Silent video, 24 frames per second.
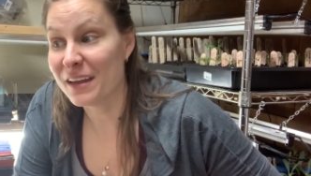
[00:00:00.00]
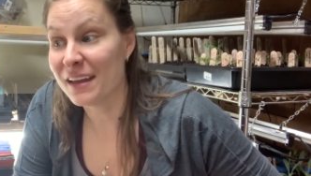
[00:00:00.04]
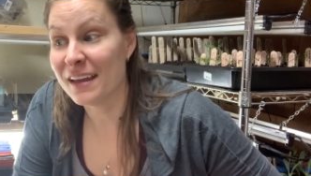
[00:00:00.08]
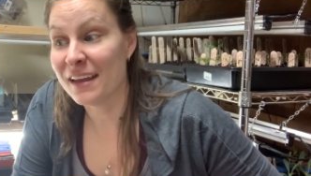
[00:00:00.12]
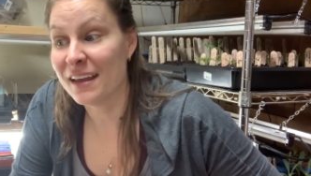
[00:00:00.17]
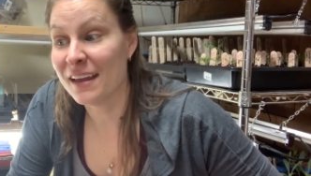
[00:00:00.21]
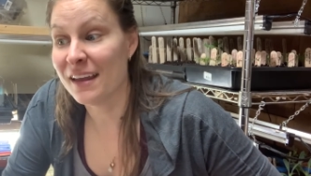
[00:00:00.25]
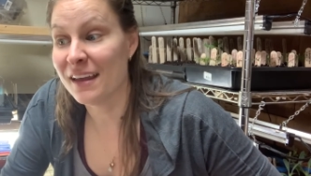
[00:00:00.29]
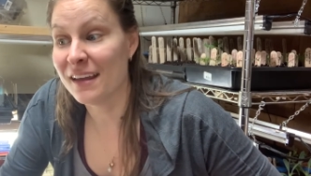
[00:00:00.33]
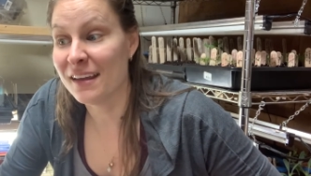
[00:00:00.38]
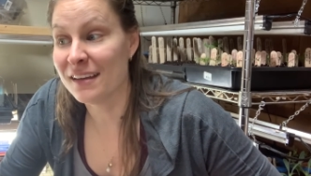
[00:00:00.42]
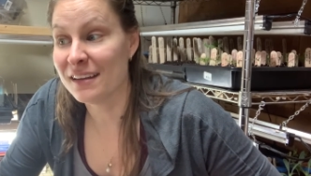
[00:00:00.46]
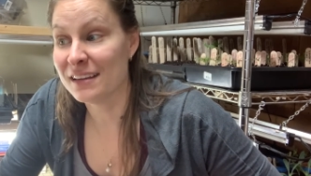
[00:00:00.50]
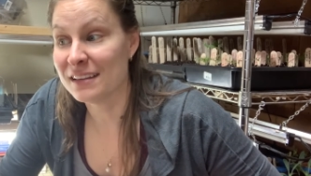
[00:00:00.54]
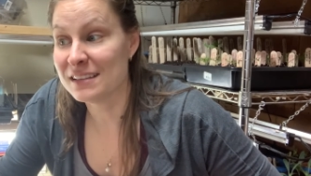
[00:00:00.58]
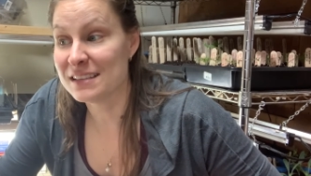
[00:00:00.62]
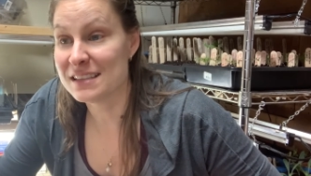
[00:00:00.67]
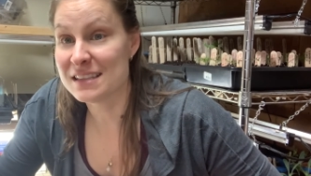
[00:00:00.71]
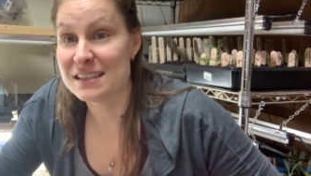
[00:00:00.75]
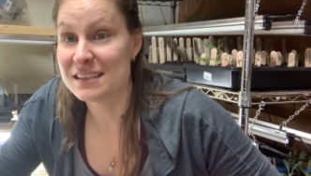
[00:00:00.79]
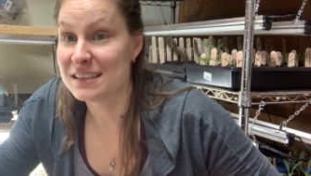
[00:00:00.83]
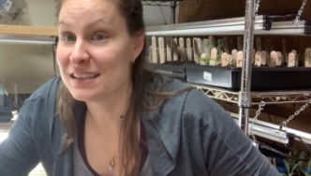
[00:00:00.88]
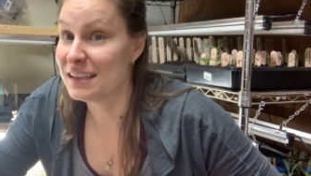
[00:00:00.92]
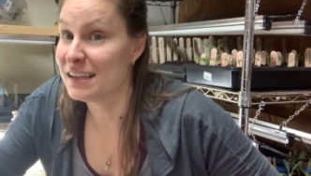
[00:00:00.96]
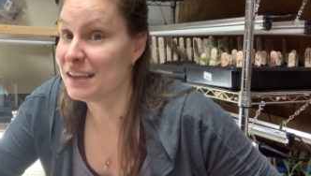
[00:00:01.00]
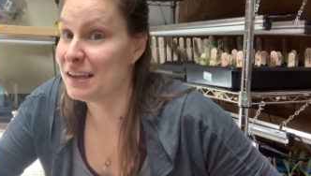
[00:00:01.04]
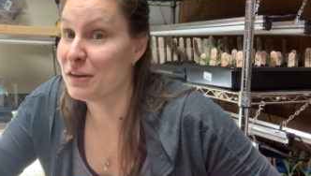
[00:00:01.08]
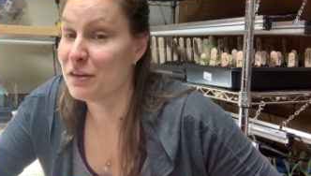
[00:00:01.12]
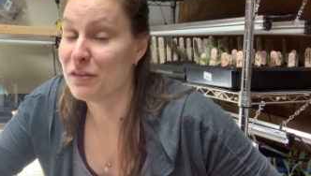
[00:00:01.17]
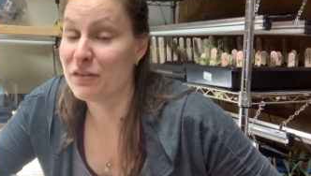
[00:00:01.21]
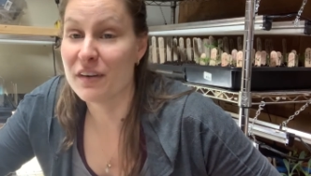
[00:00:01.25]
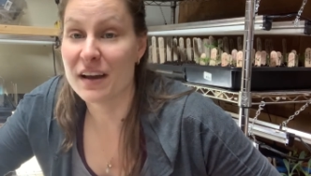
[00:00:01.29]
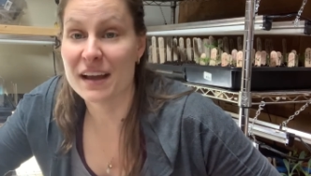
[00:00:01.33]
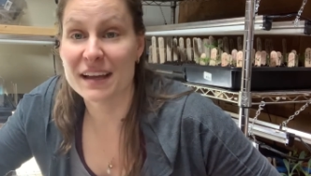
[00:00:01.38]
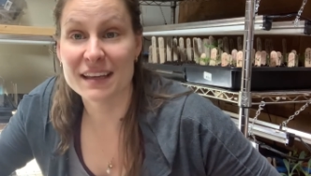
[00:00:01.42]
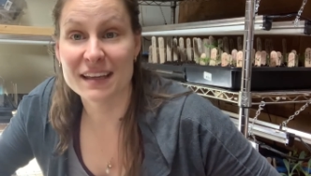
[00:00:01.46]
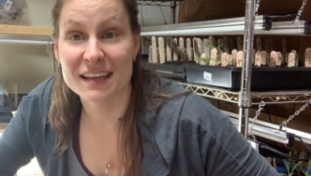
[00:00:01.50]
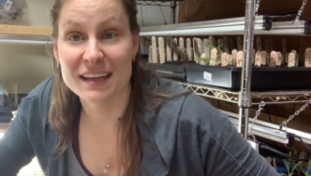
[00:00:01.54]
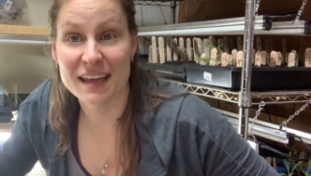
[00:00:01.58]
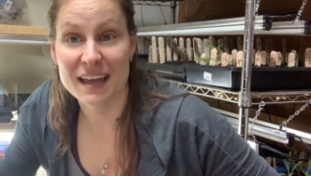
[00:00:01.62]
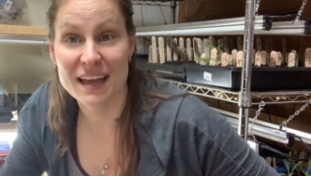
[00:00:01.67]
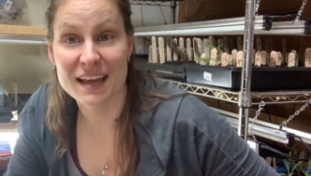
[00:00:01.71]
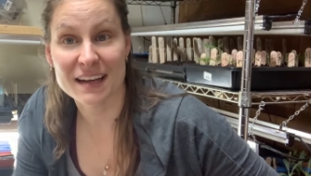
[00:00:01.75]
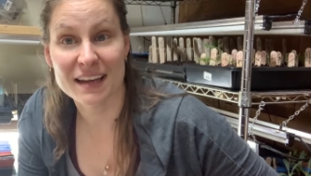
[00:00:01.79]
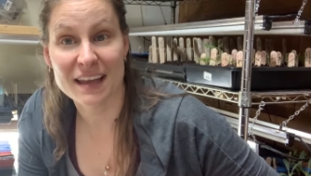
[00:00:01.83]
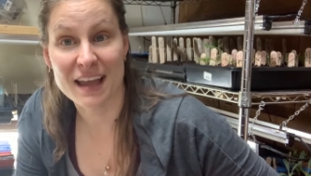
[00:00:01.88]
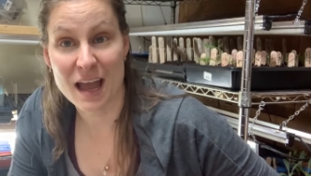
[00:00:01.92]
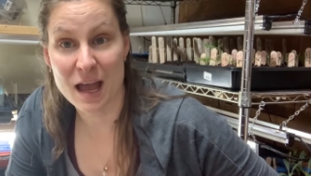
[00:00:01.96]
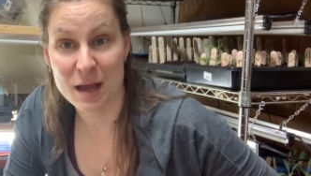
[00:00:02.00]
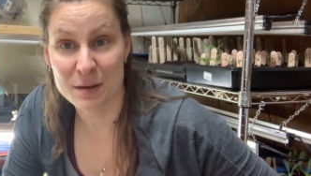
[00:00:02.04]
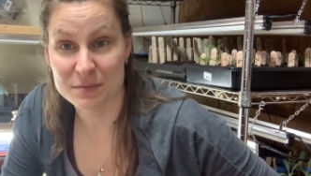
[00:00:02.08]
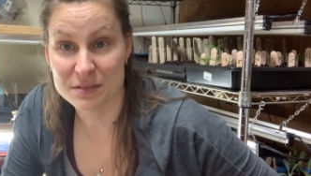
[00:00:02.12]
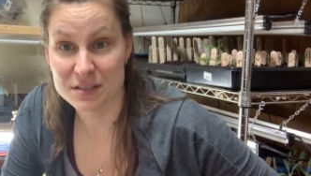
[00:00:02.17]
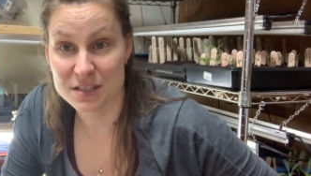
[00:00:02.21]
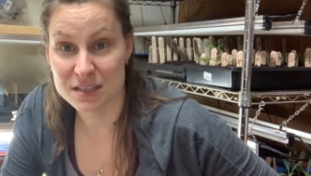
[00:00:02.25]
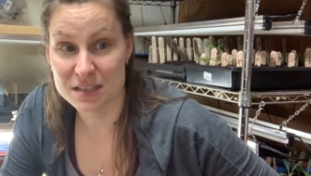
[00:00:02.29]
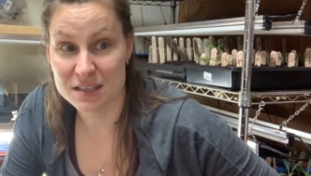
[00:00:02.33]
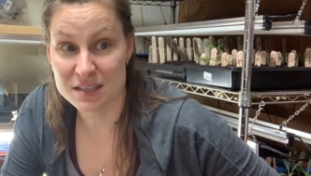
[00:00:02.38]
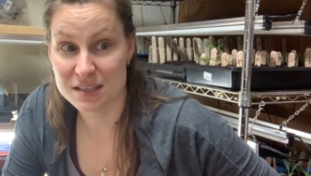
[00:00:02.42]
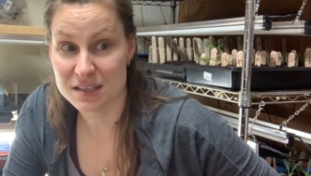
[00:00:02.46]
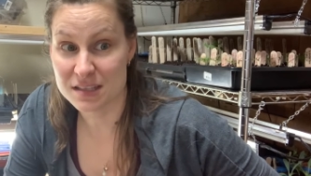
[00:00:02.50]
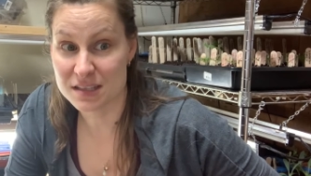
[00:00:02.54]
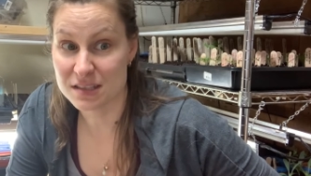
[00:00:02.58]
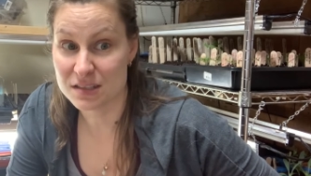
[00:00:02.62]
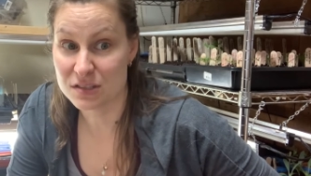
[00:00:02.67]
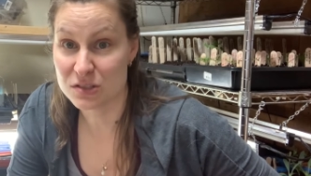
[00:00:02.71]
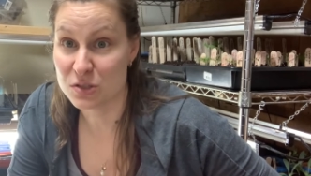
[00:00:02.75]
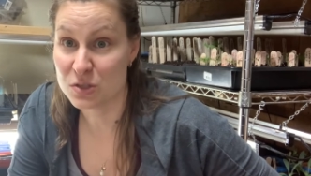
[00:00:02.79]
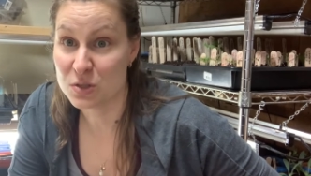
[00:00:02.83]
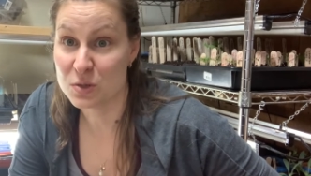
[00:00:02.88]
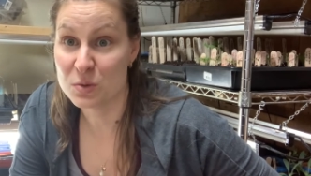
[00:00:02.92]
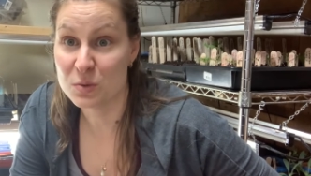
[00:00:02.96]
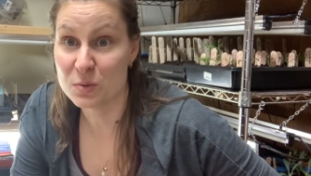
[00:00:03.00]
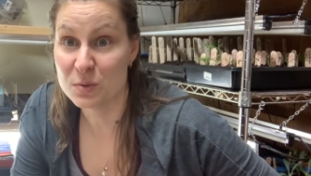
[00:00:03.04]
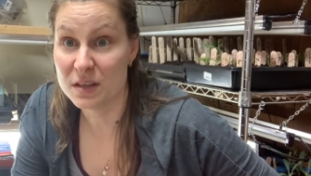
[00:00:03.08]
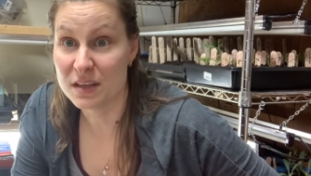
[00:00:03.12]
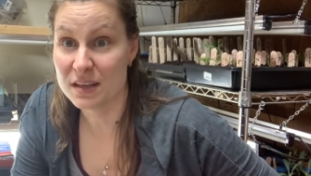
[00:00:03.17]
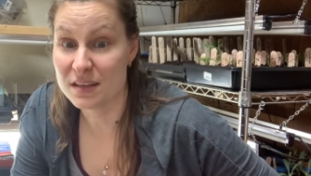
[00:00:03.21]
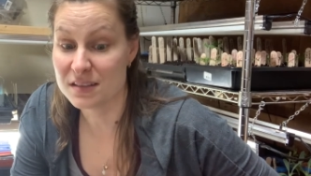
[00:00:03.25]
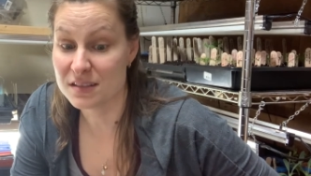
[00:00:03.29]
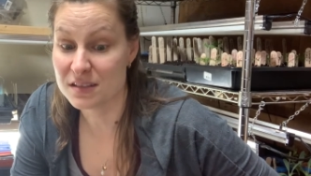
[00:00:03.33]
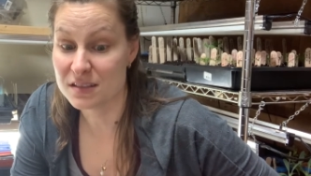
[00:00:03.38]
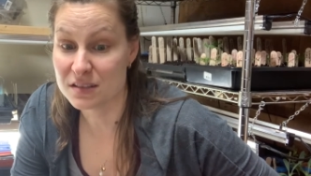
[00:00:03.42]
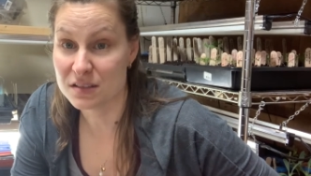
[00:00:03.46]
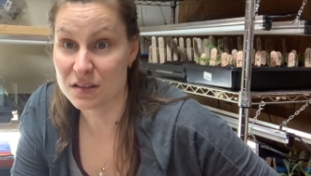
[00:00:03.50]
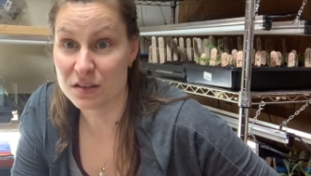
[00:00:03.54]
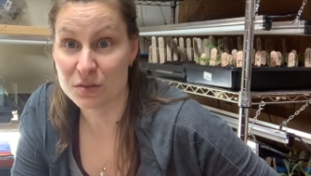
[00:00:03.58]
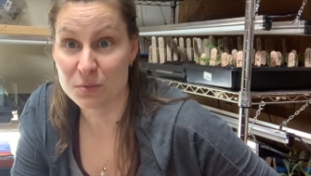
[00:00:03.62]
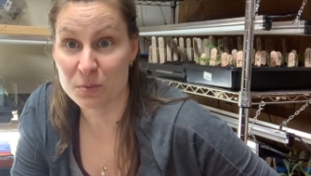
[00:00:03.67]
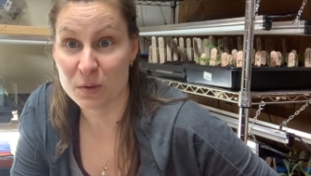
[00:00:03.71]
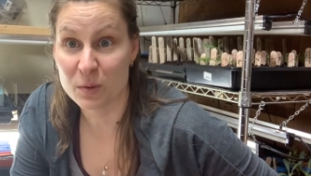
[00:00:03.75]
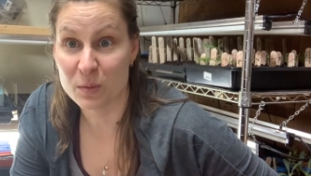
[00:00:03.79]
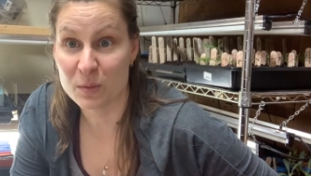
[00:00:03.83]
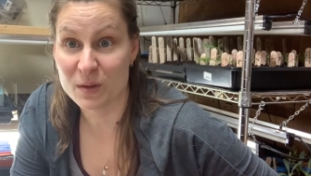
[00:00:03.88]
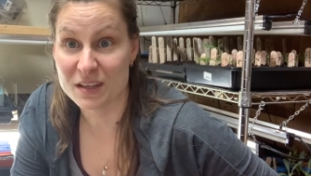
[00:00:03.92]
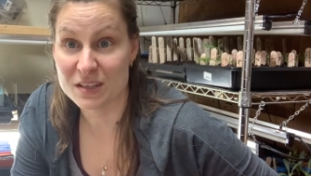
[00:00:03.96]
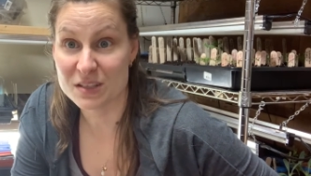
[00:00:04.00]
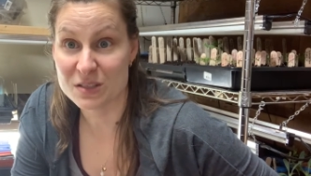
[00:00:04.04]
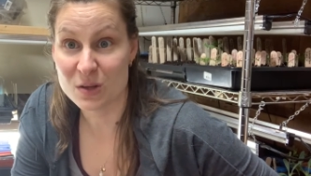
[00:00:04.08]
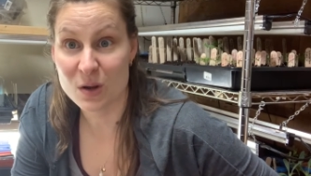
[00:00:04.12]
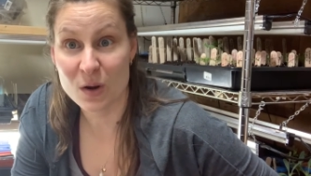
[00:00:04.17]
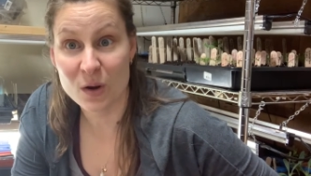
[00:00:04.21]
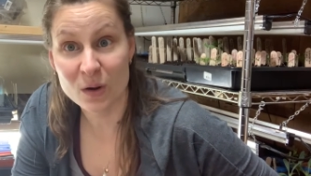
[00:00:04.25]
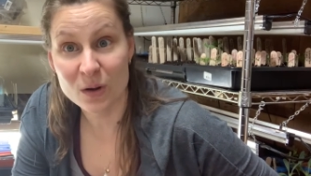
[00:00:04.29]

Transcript: and see if I can get cabbages 2 weeks to 3 weeks